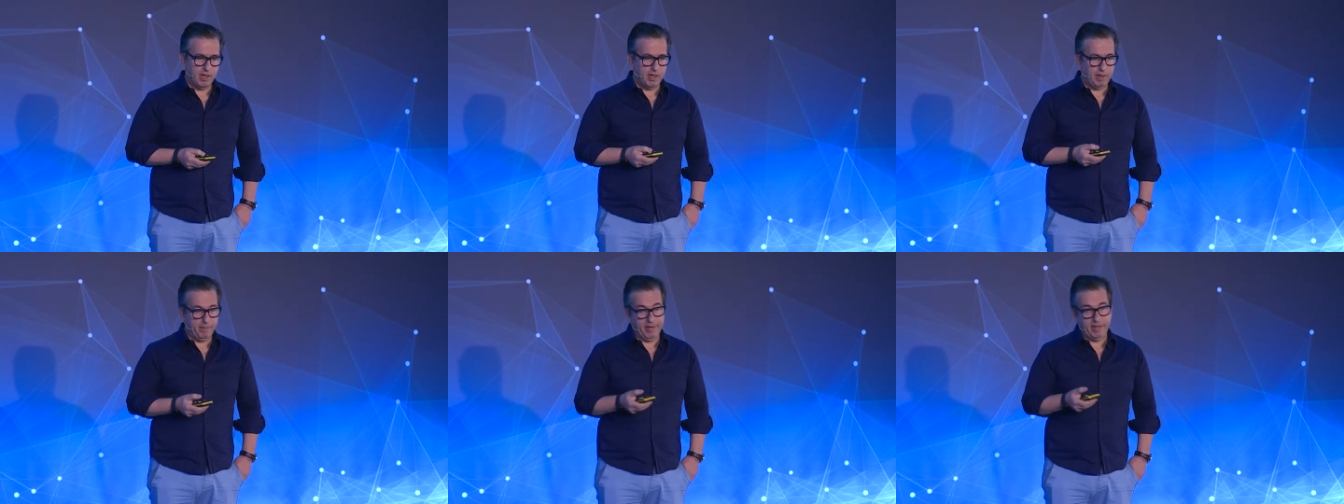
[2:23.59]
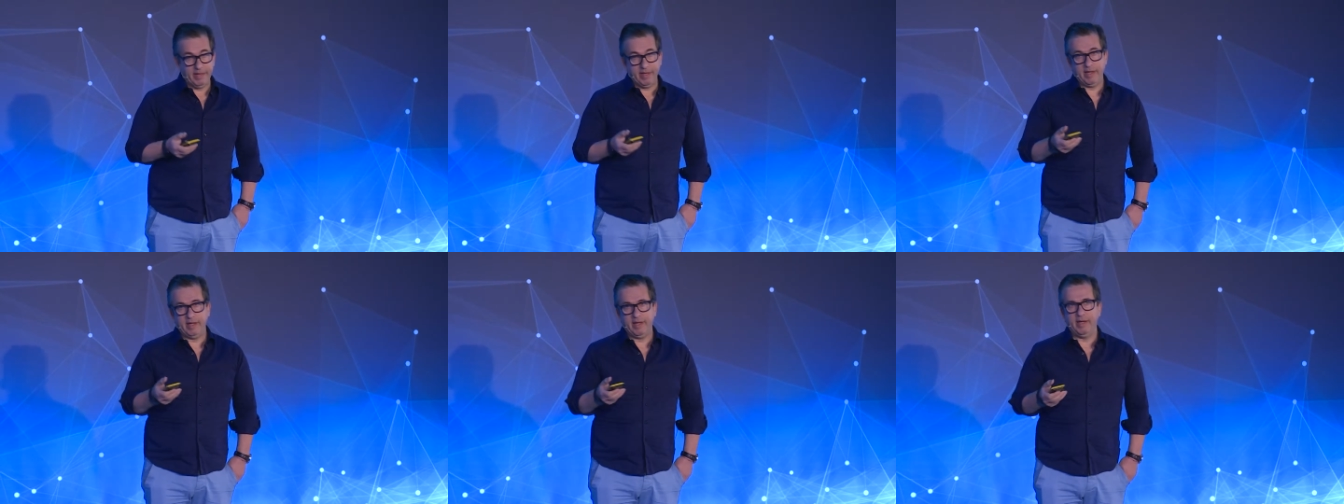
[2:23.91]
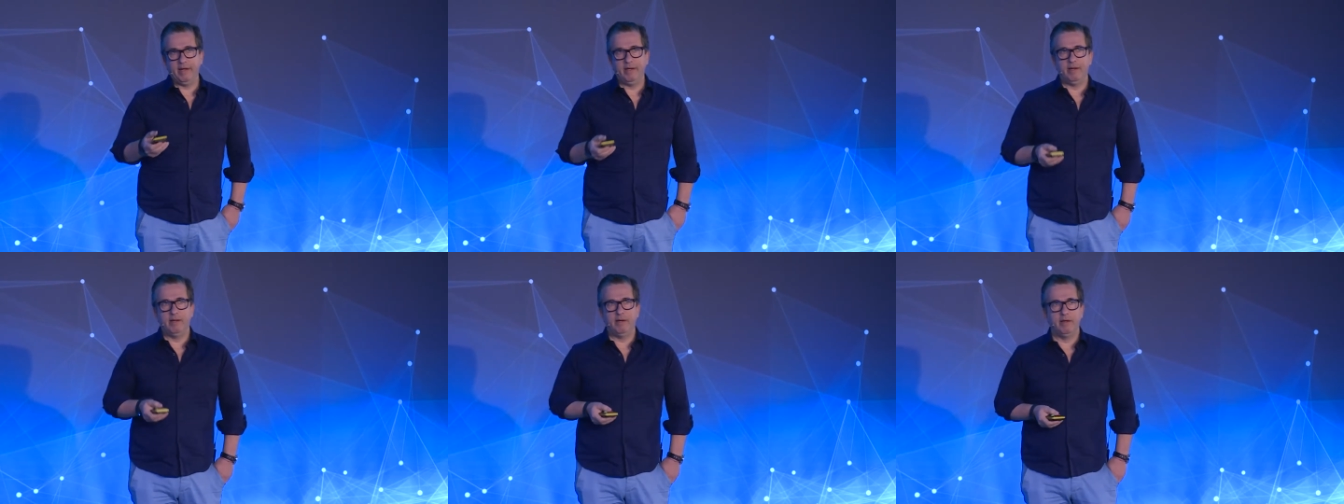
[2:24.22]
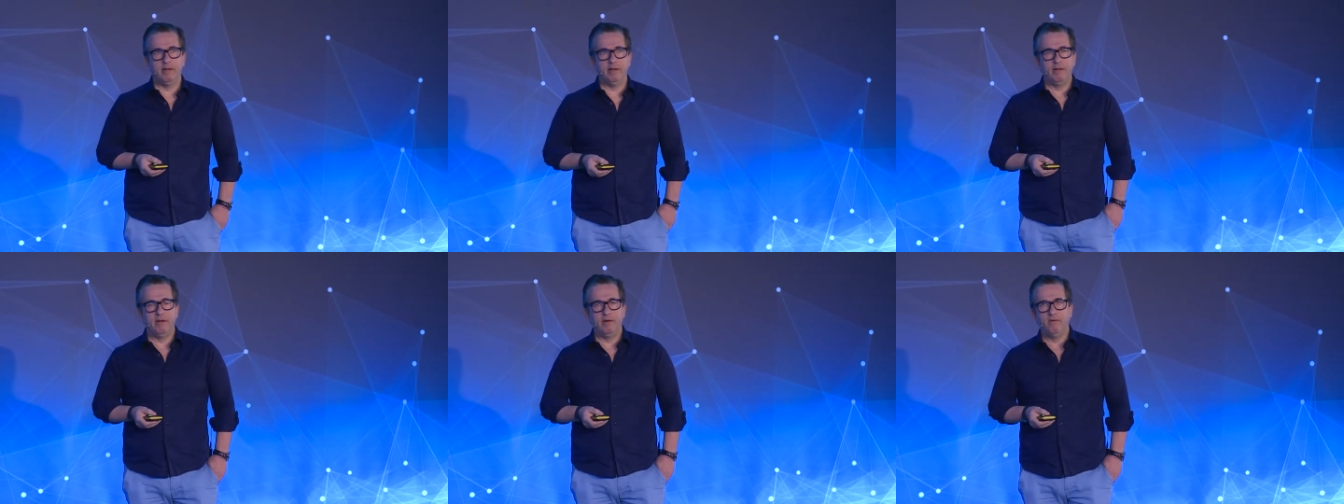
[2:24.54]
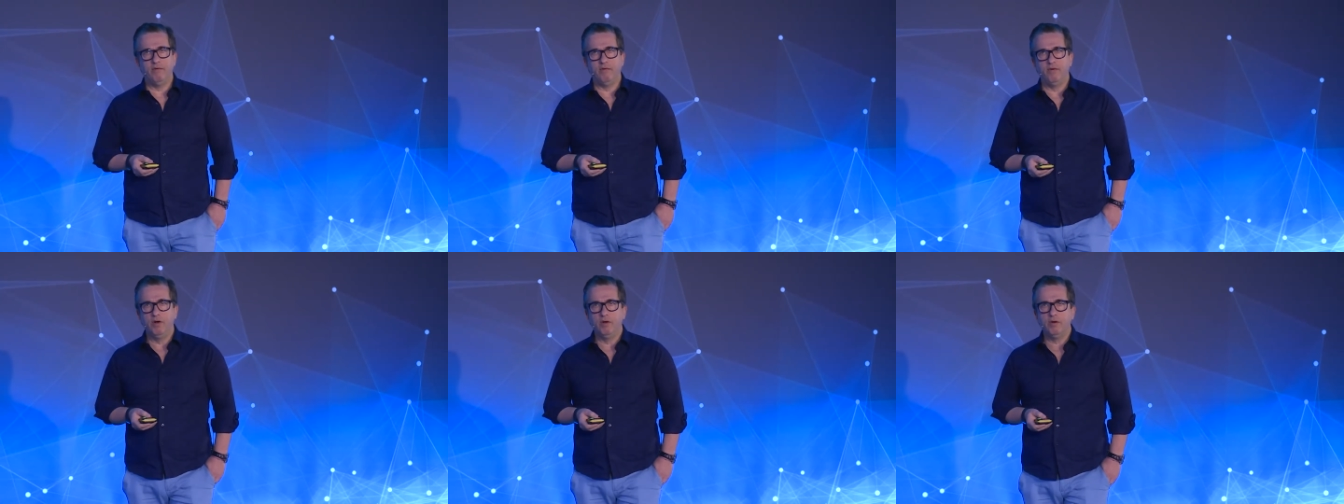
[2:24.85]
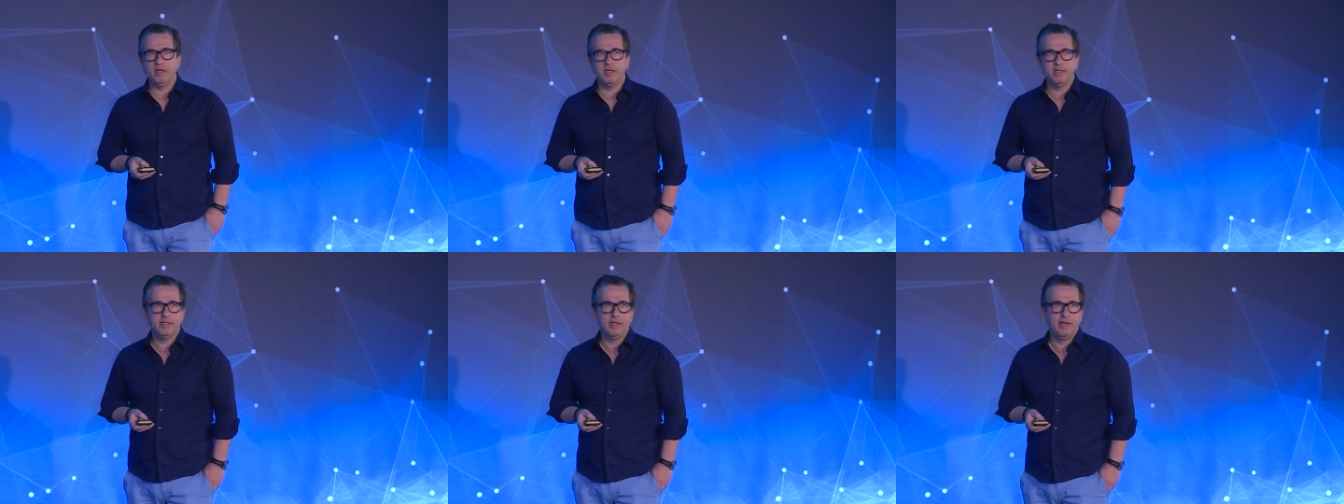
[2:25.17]
I mean, look
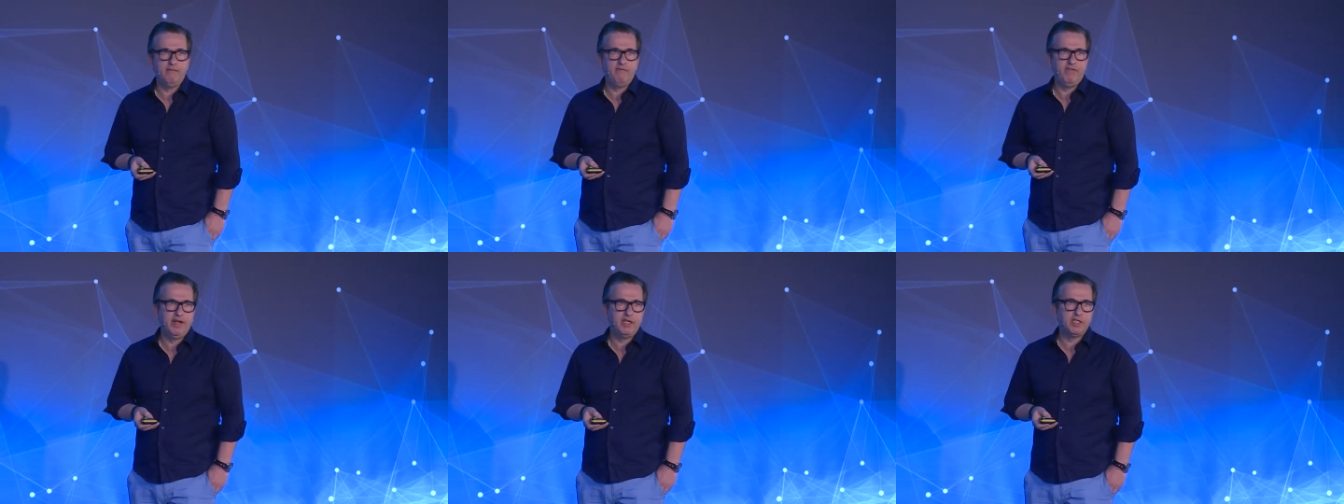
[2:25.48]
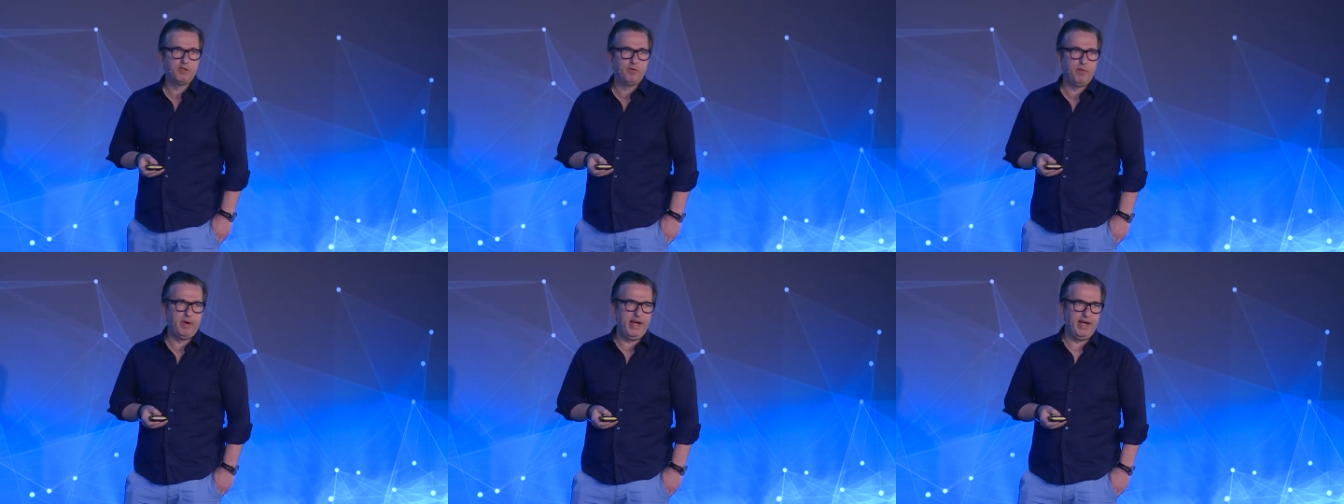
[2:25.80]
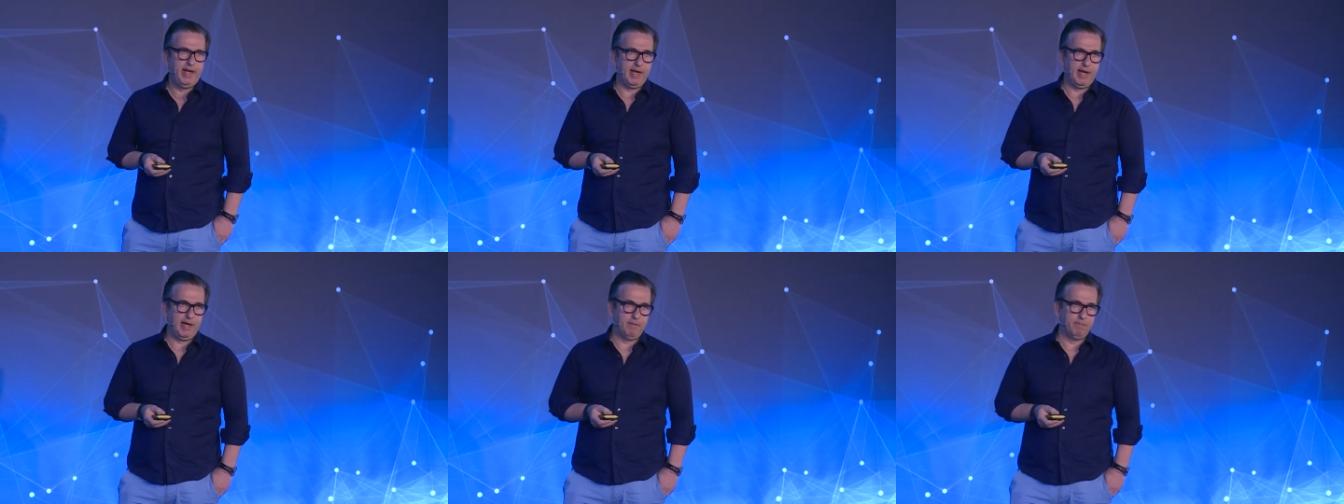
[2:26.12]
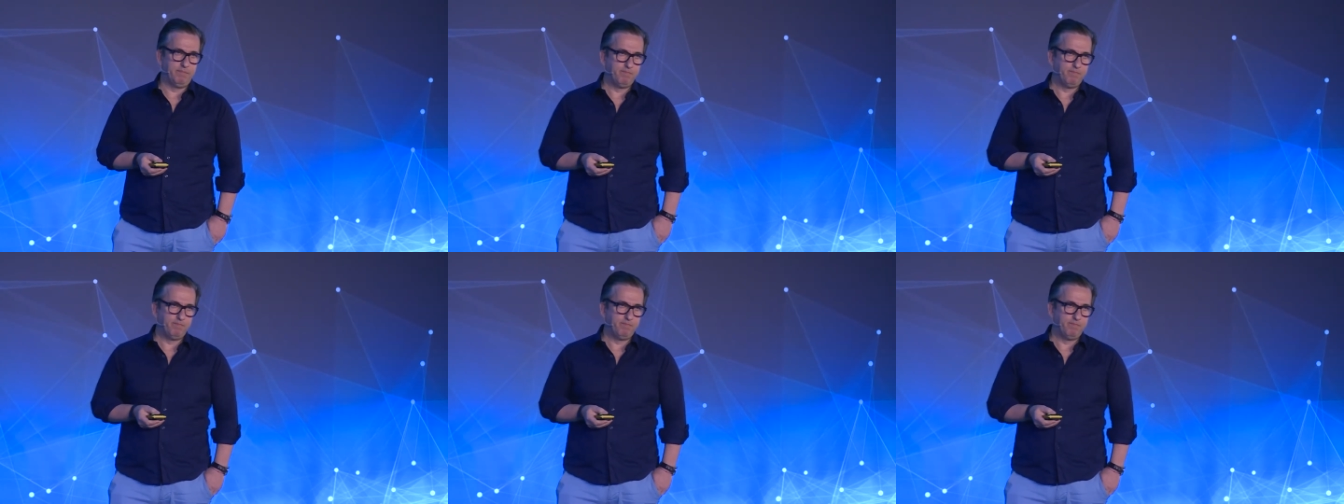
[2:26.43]
at uh, Venezuela.